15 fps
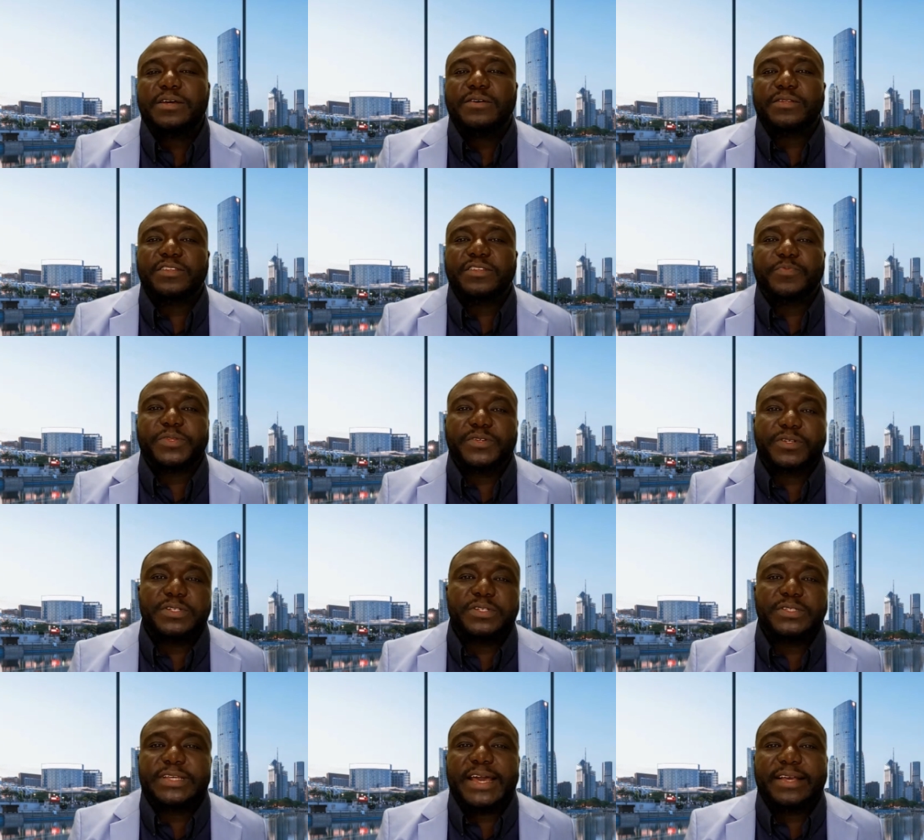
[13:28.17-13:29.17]
For this
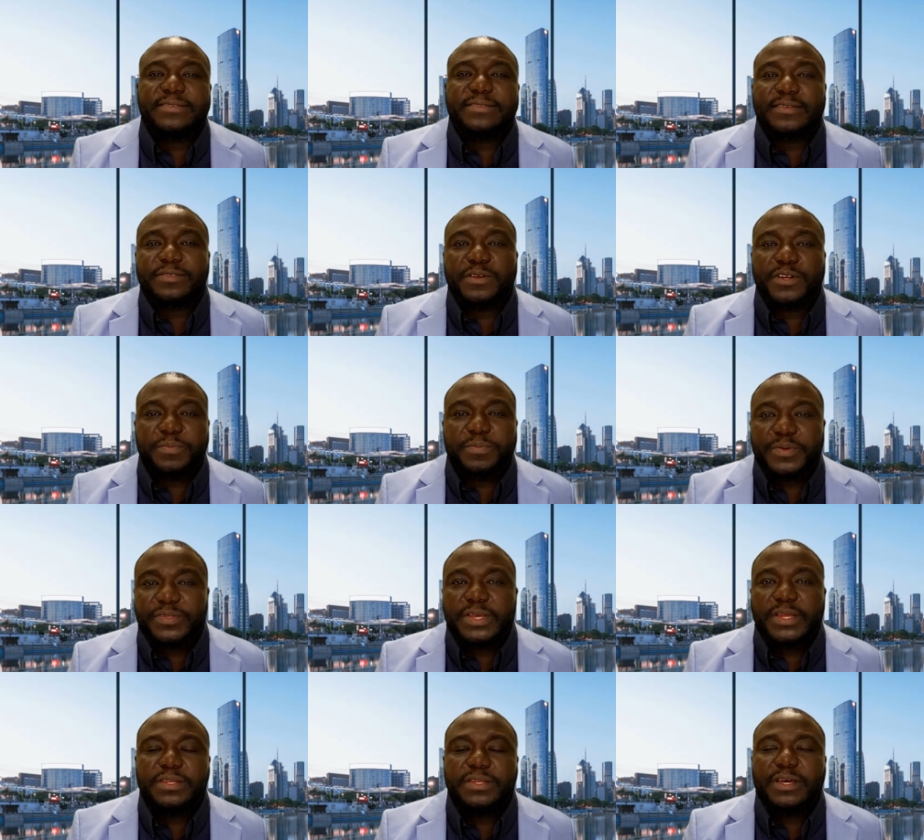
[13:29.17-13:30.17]
particular task, it's
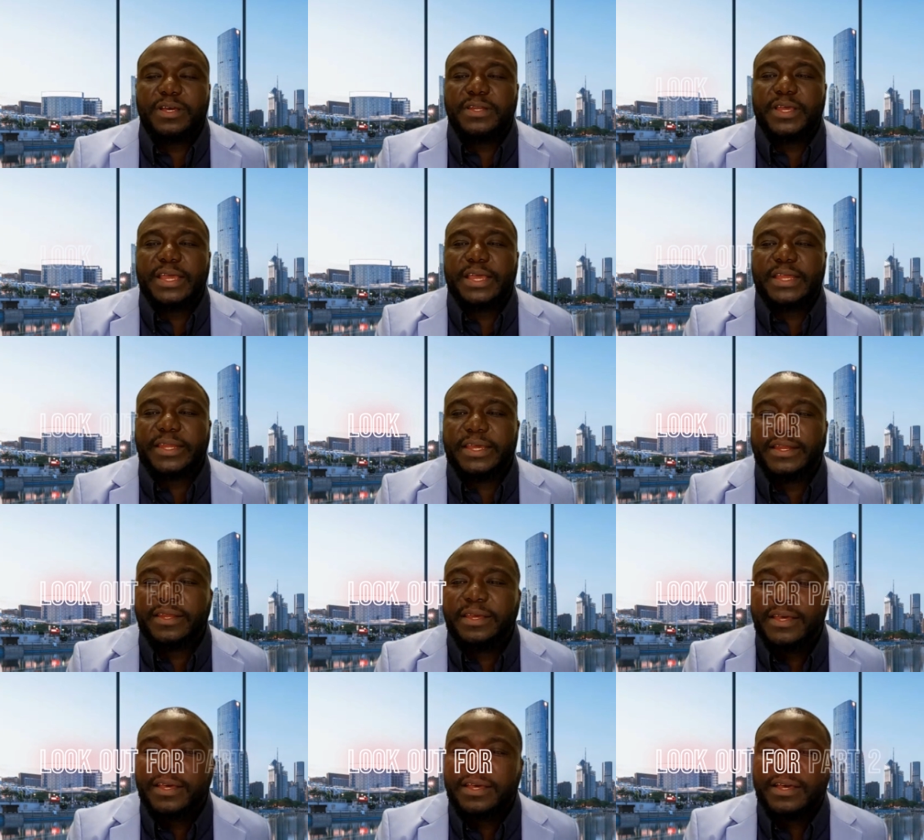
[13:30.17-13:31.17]
30% done. And then,
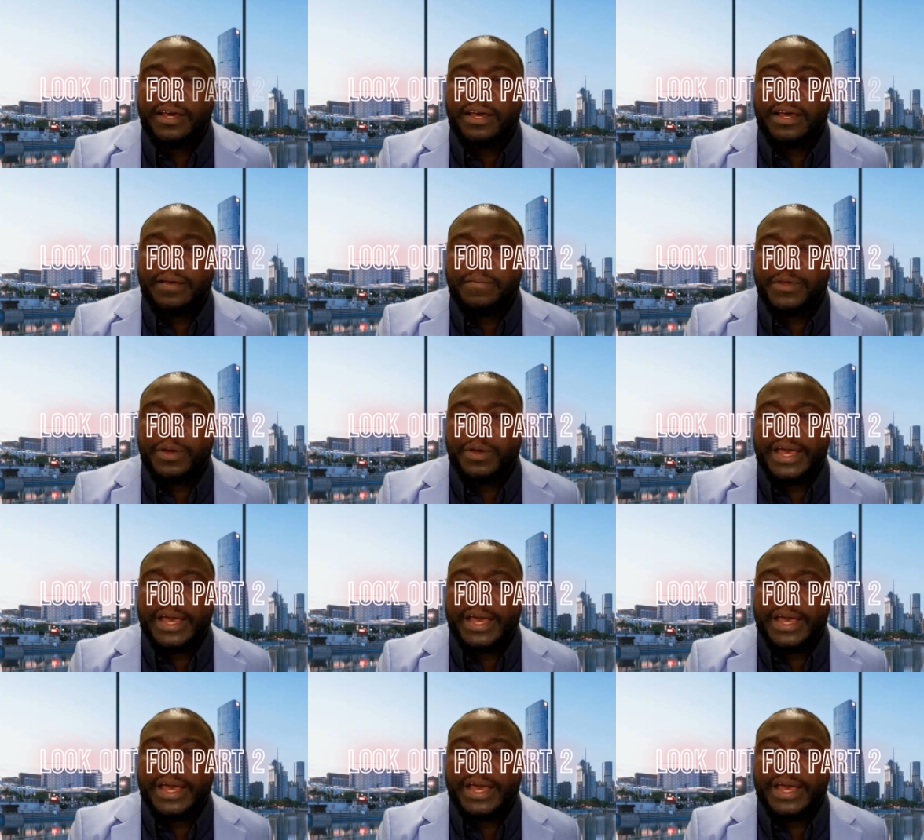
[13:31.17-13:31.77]
um, you know,